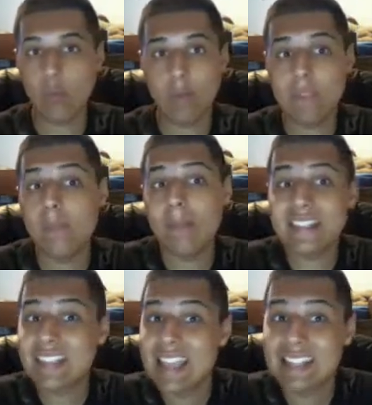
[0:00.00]
would be the
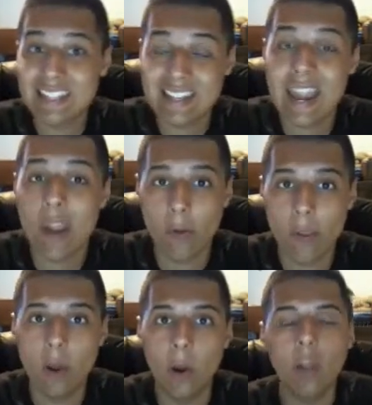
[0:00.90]
best case
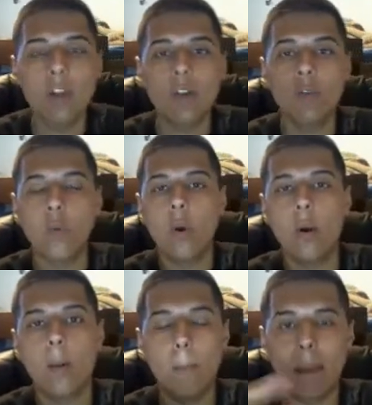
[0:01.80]
scenario
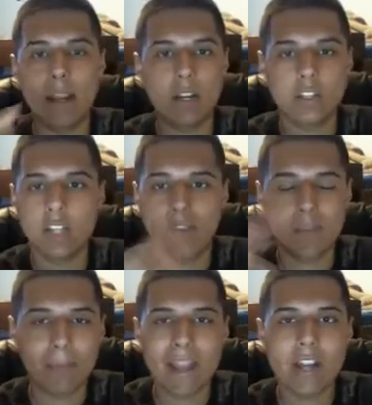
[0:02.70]
for Microsoft
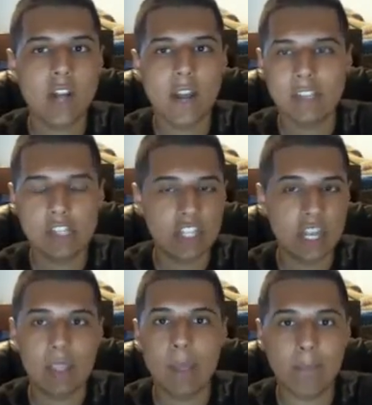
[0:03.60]
and Minecraft. It's just
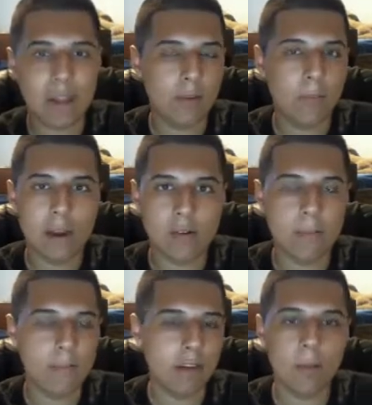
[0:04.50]
going to get better, better
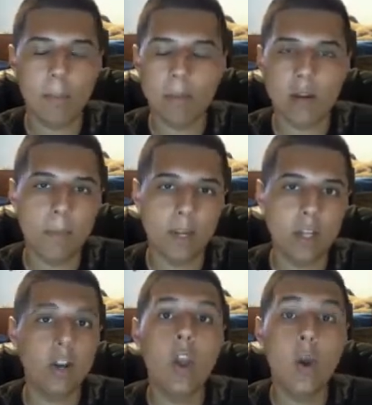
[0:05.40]
and bigger and bigger and
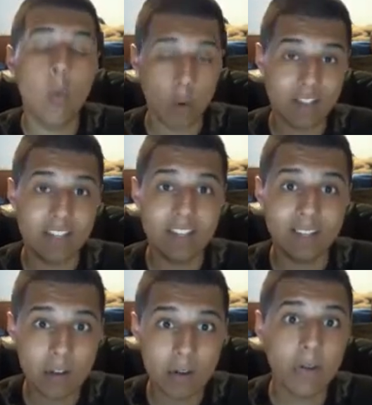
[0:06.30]
bigger. Worst case
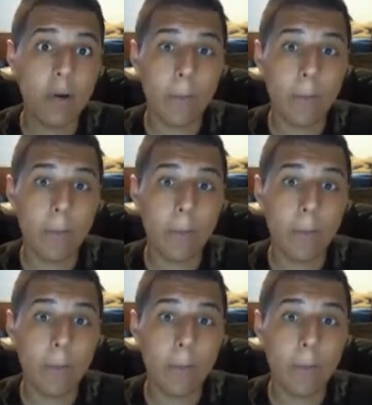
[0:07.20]
scenario,